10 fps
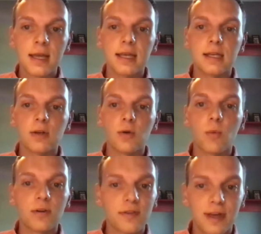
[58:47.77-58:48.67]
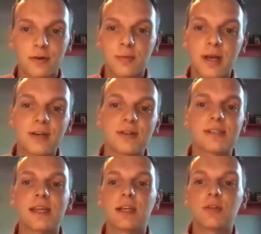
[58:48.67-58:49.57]
And one final reminder is
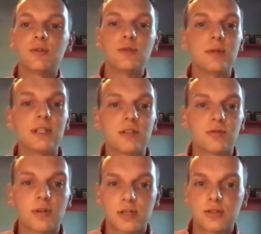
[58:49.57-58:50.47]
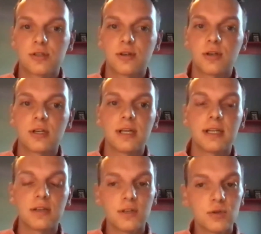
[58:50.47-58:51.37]
that you do need to register
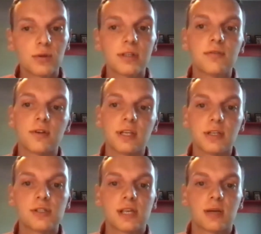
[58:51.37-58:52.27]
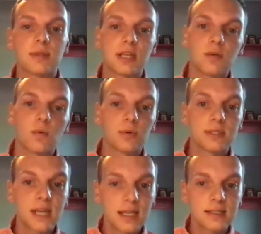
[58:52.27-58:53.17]
individually for each segment that you want to
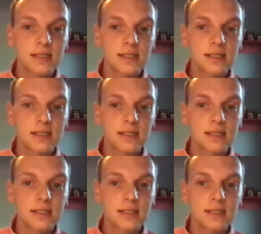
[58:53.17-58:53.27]
attend.